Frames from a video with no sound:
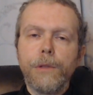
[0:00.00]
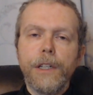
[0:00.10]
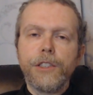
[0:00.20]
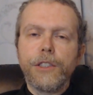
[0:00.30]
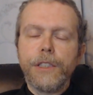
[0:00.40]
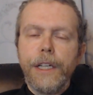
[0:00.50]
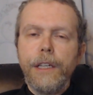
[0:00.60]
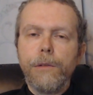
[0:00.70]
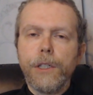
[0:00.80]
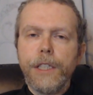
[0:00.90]
I should say,
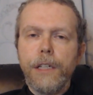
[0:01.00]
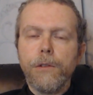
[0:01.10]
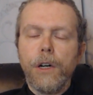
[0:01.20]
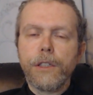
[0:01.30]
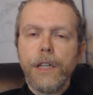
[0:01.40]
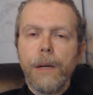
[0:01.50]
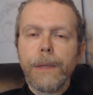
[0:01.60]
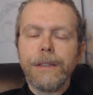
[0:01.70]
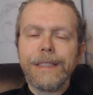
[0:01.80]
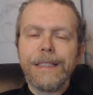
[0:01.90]
he was a longtime
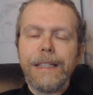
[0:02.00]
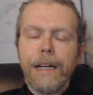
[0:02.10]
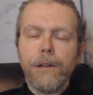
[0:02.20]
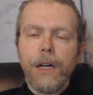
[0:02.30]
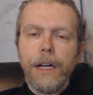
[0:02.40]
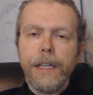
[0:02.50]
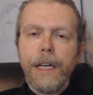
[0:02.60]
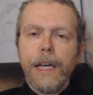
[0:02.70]
Clinton ally,